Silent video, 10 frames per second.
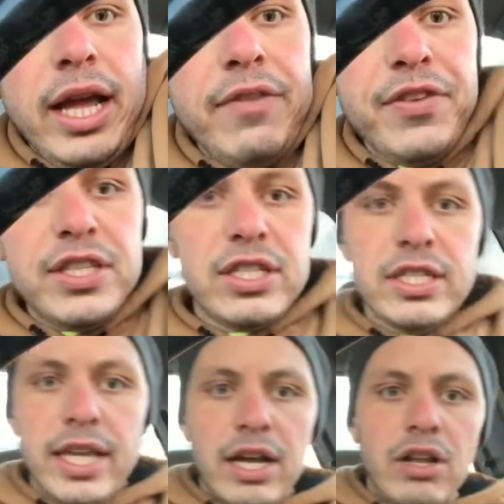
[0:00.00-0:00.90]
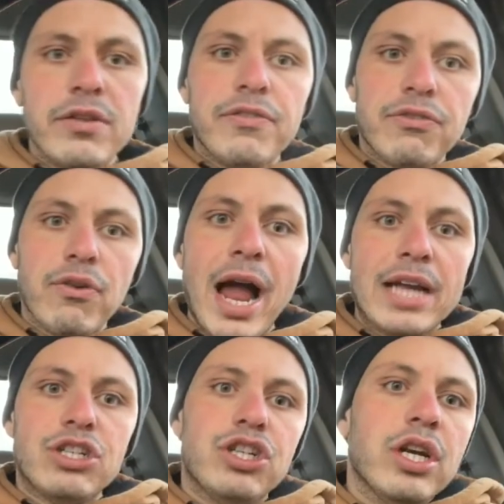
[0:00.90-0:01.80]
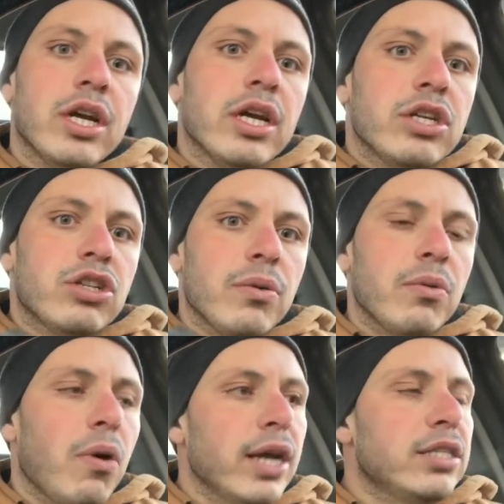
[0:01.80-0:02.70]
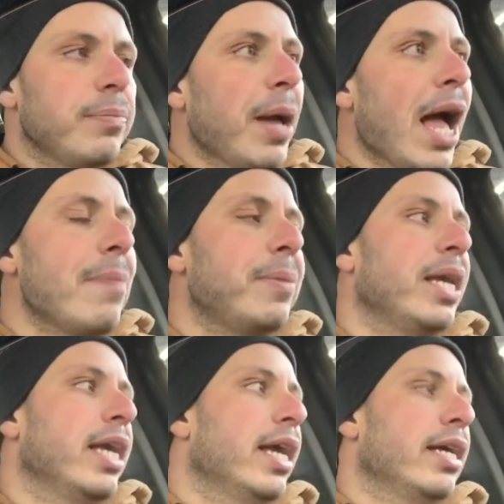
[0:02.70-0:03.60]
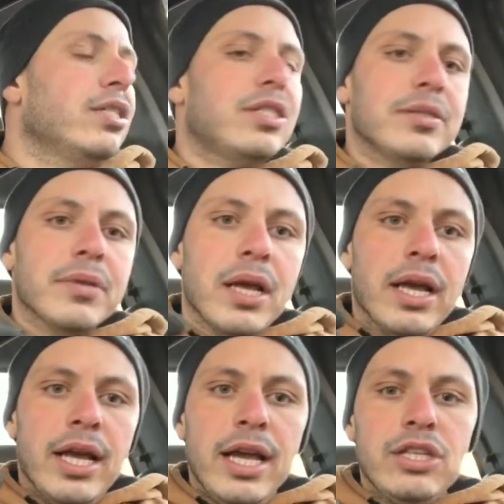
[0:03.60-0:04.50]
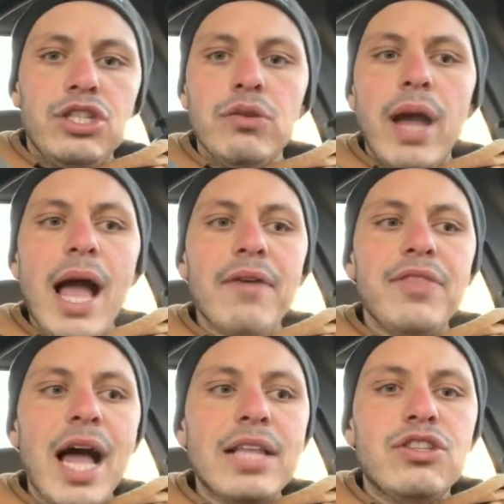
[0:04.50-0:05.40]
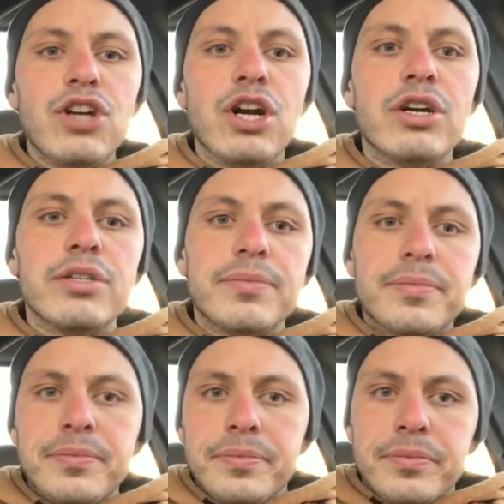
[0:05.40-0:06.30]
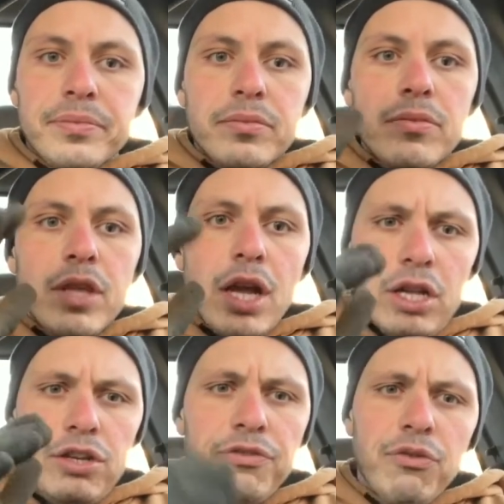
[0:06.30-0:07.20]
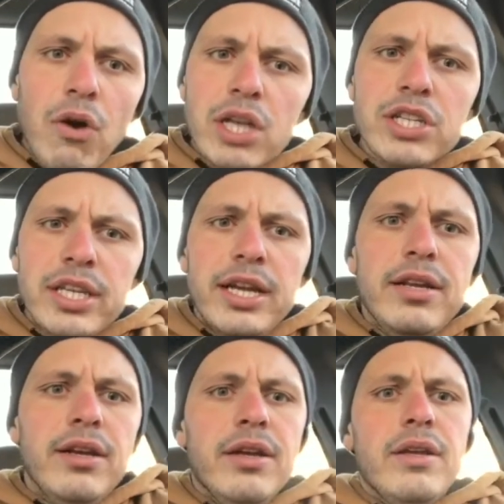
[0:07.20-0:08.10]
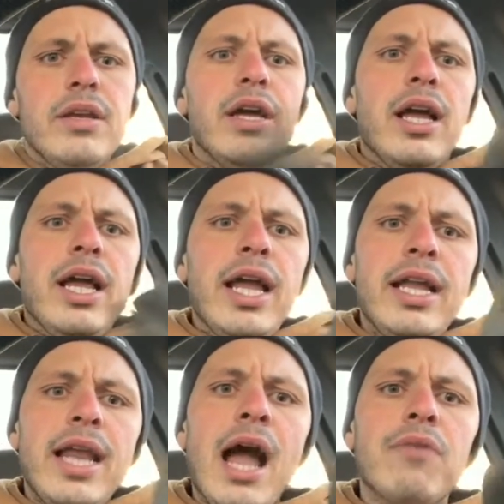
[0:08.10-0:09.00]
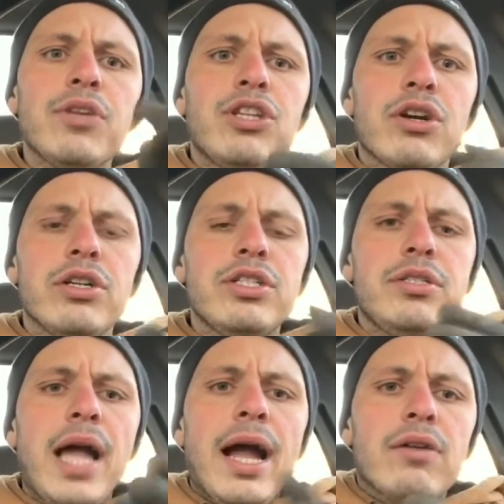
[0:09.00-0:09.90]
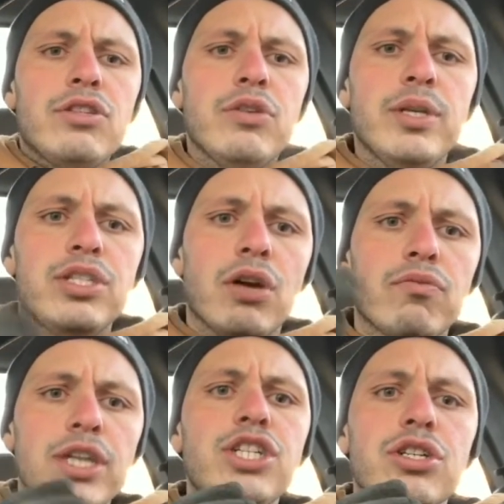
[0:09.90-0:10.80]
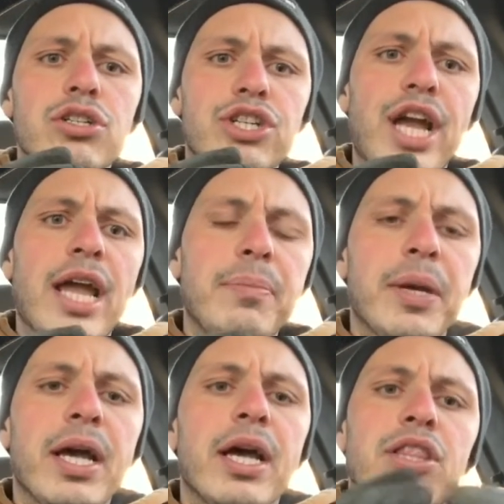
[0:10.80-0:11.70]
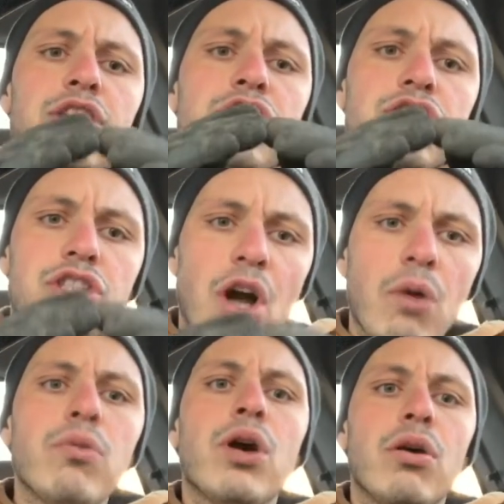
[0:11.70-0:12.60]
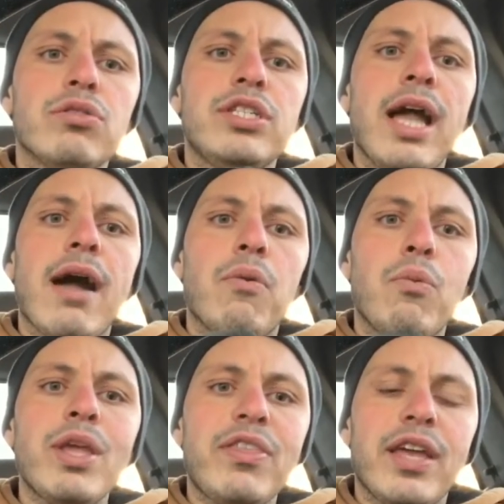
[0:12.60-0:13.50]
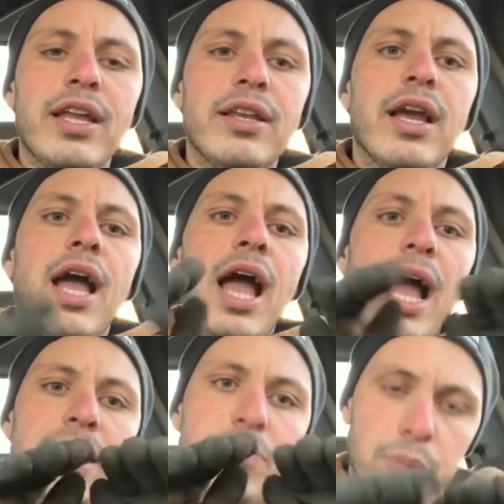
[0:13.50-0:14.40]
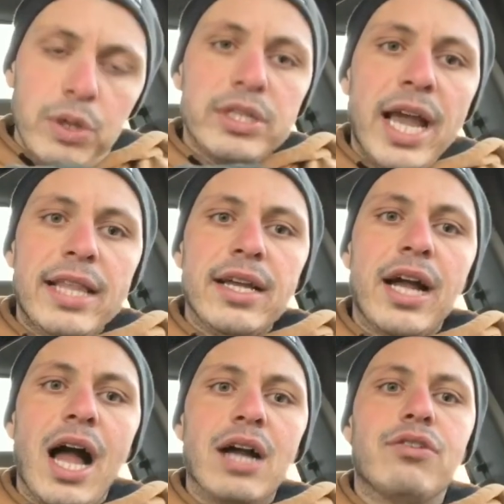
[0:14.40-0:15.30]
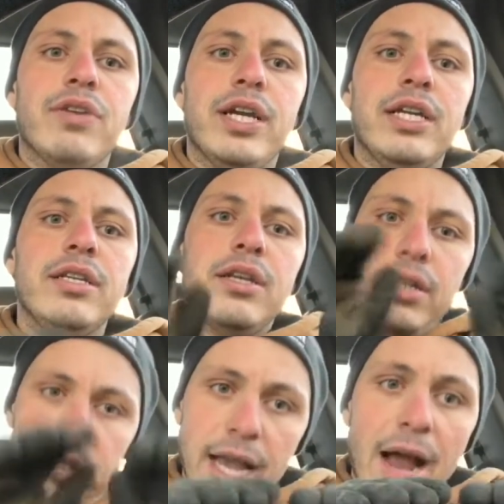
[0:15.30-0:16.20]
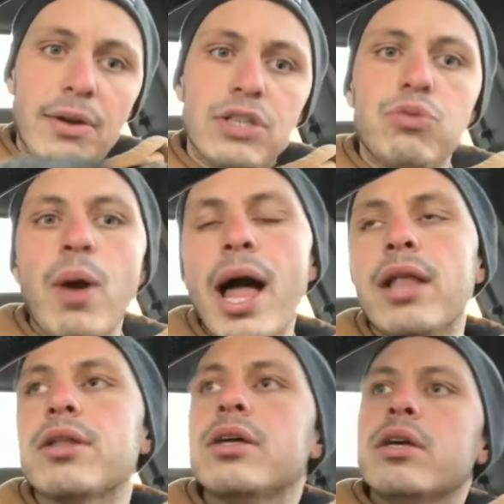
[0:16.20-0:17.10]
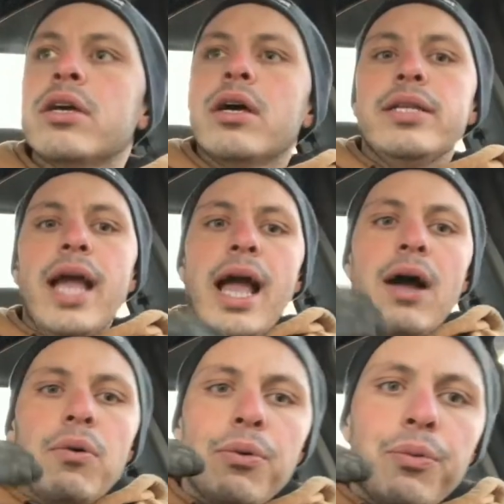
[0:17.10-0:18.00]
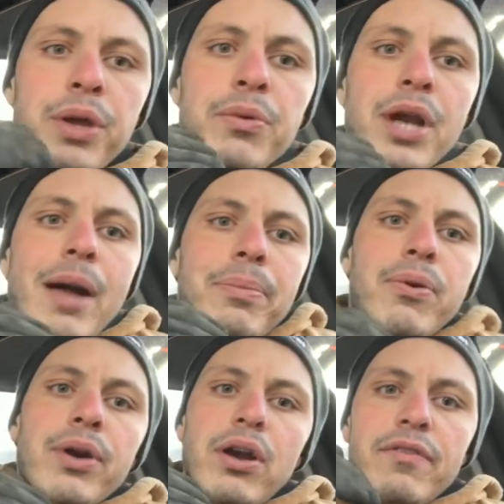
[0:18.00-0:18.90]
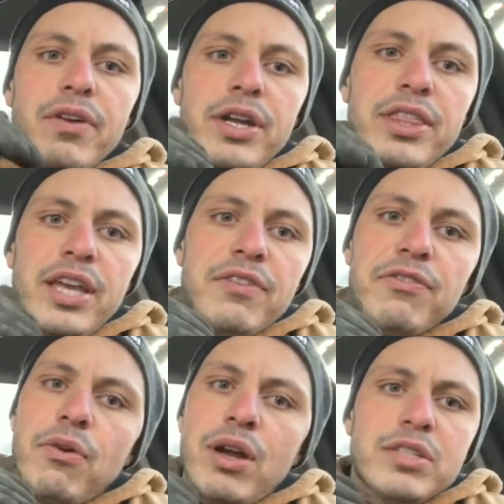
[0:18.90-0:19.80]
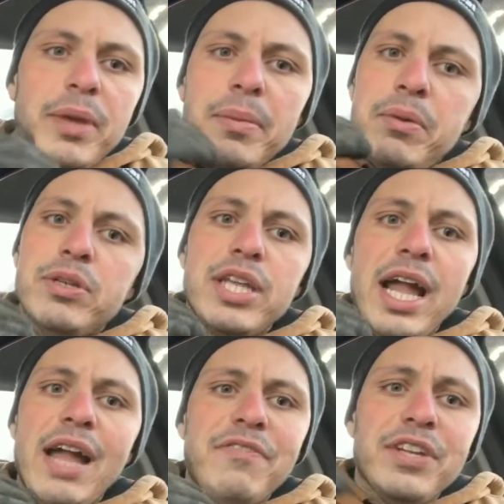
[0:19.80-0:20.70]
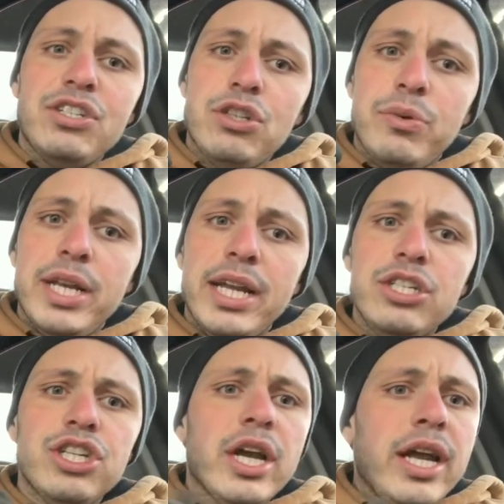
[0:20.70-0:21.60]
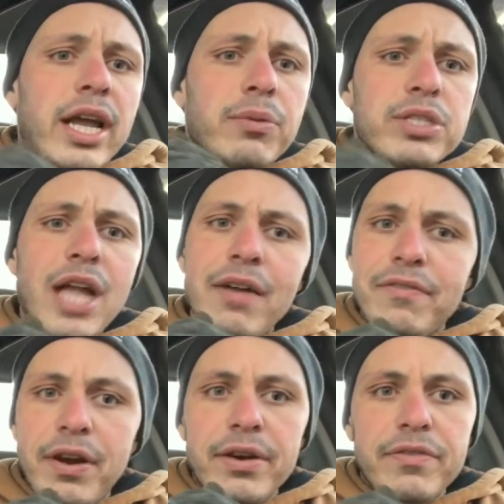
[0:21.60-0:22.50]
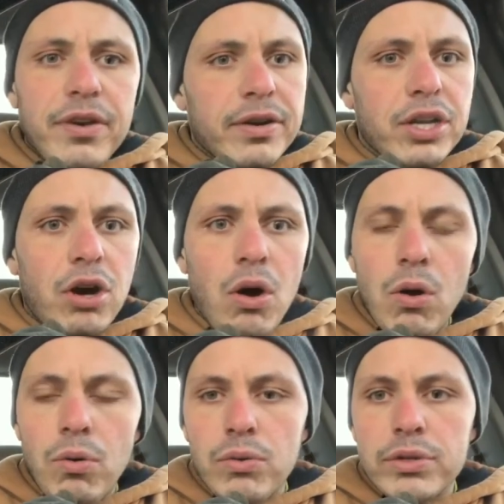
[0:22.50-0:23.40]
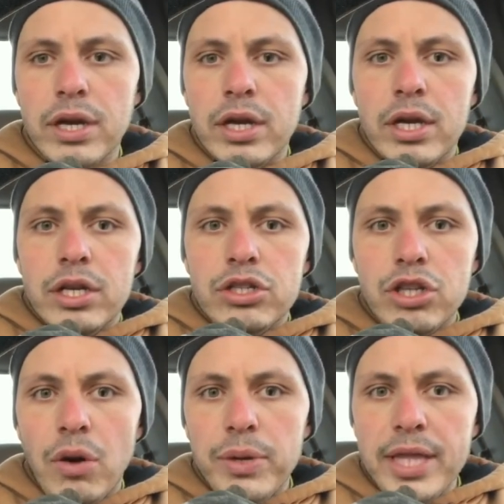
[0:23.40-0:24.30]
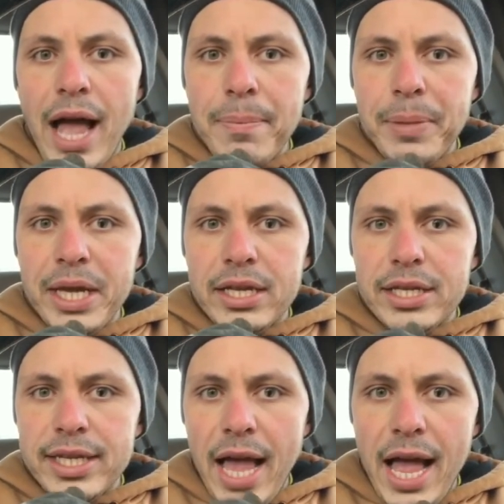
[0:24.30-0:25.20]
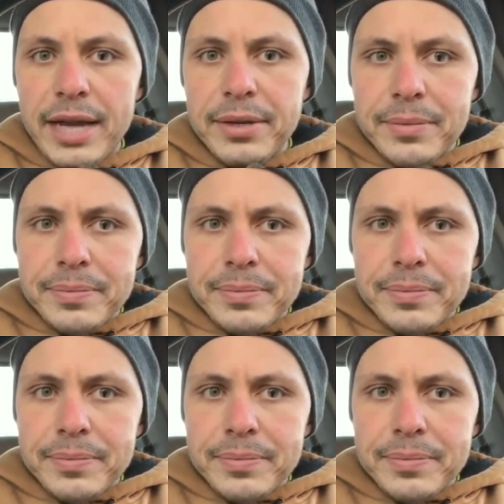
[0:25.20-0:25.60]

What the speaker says: if it's still fresh. So what winds up happening is you have that dirt defrosted. It now returns down to its original shape. The stone goes down with it and will take the concrete down as well. Now, we were not pouring on very thick frost. Maybe it was a ½ inch to an inch. It was not very, very cold. So with that being said,